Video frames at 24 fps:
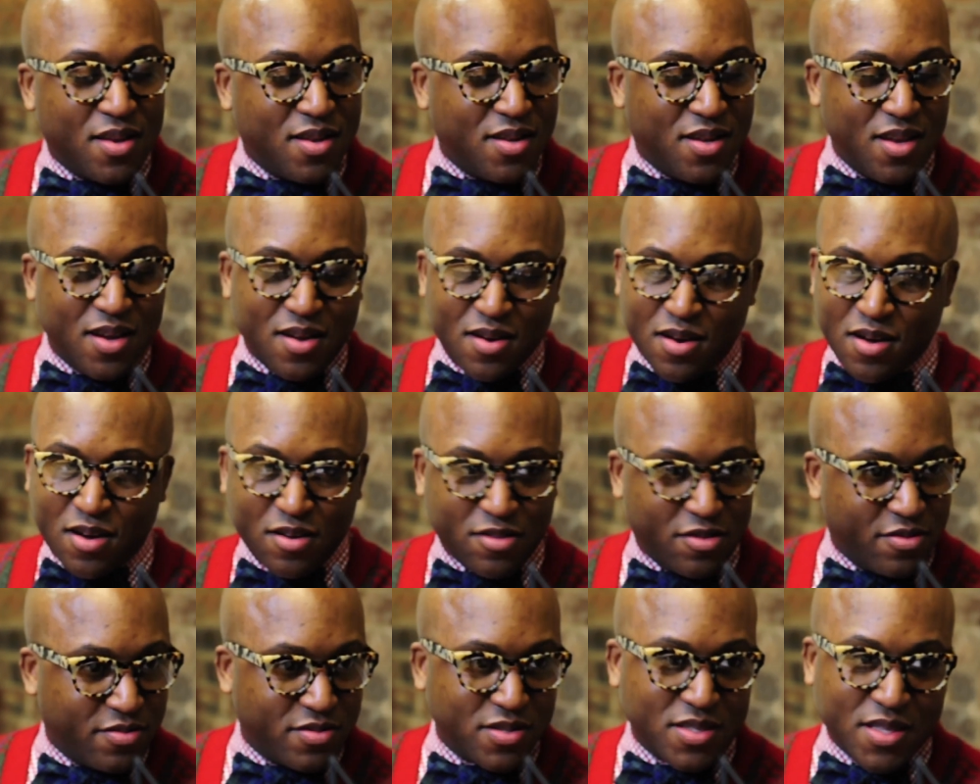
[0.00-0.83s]
Did all
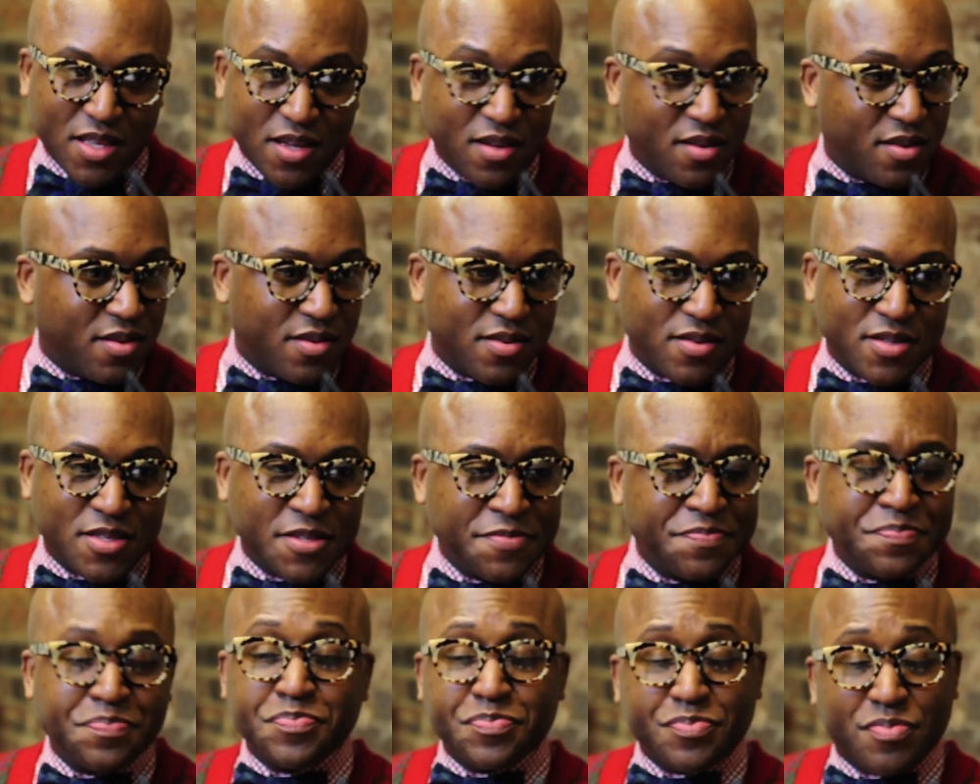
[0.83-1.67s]
those things.
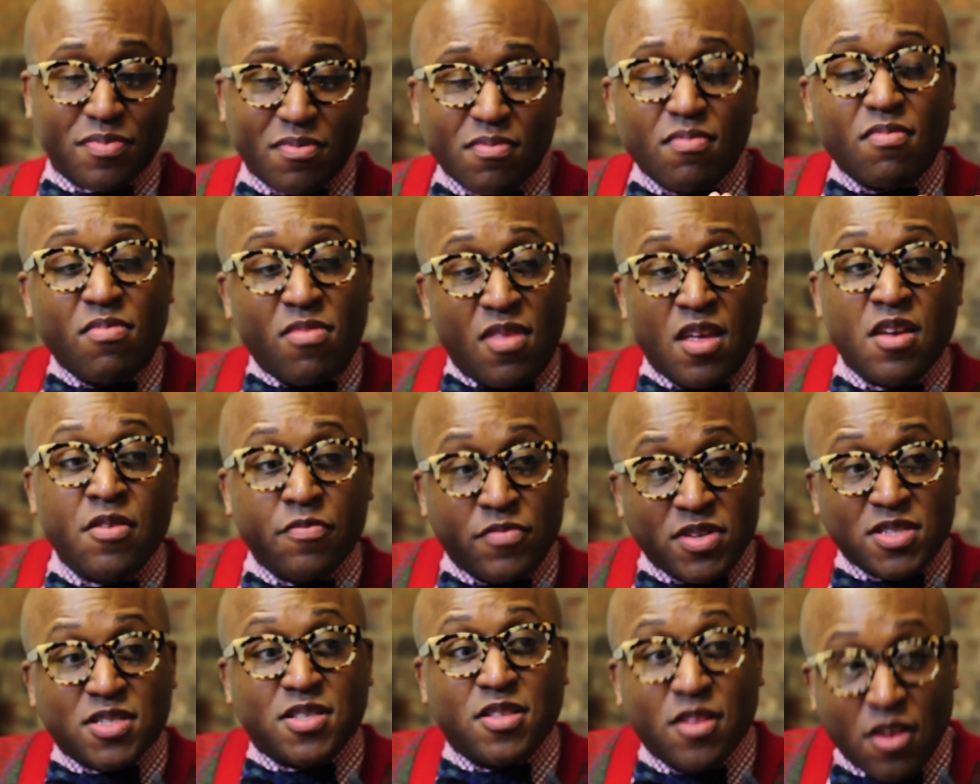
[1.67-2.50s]
Right.
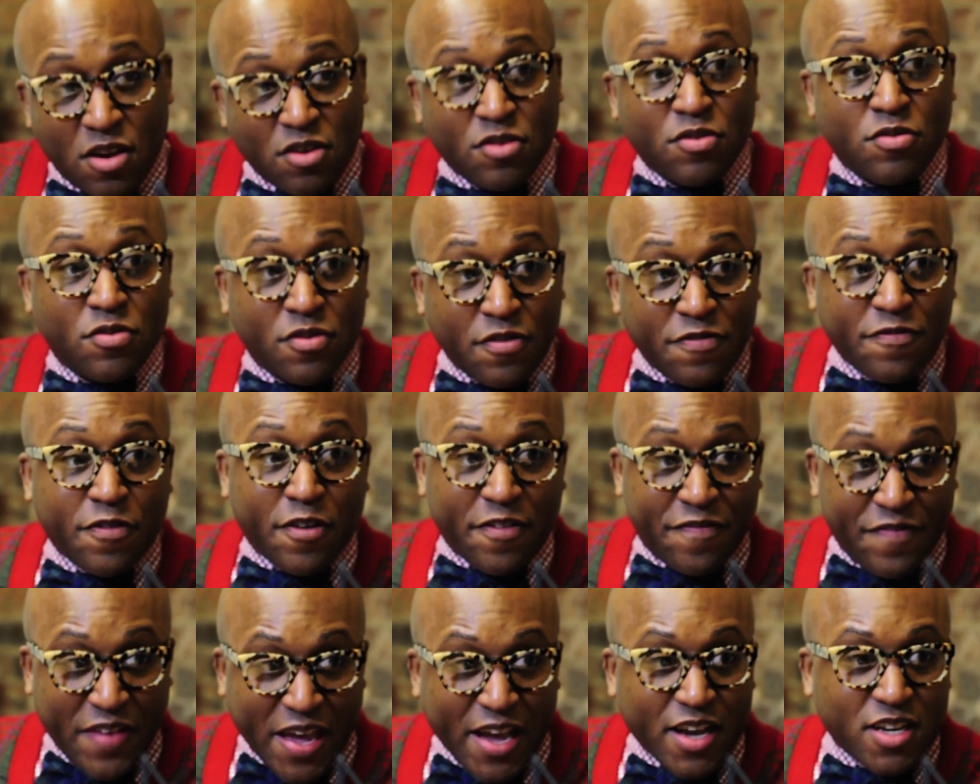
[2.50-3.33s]
And was known
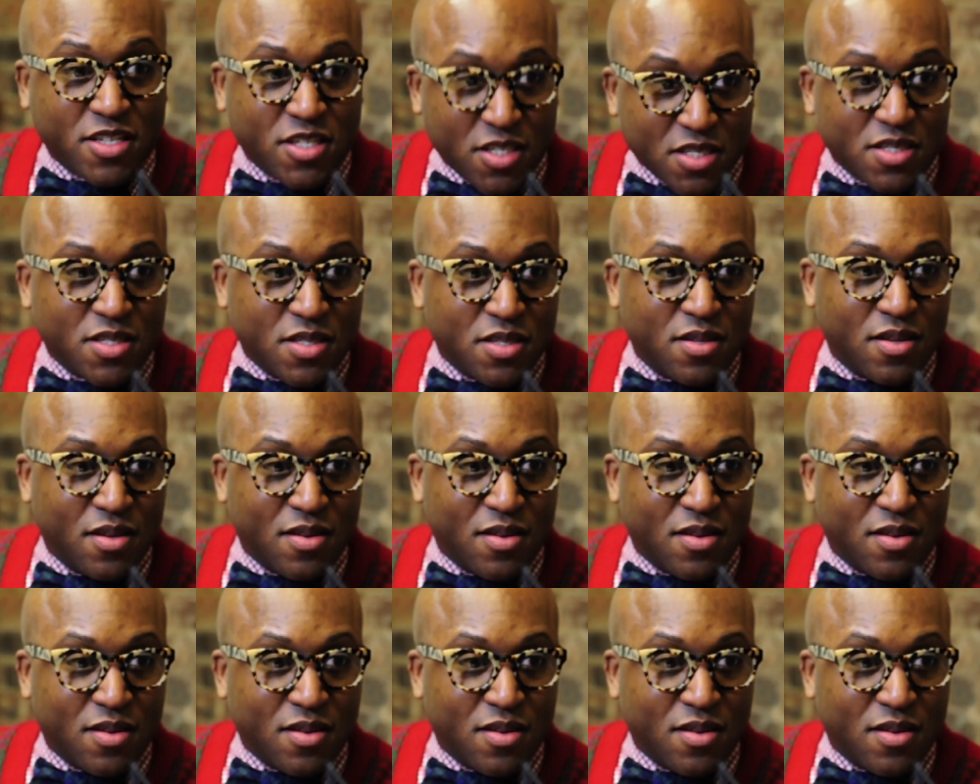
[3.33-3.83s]
for fashion.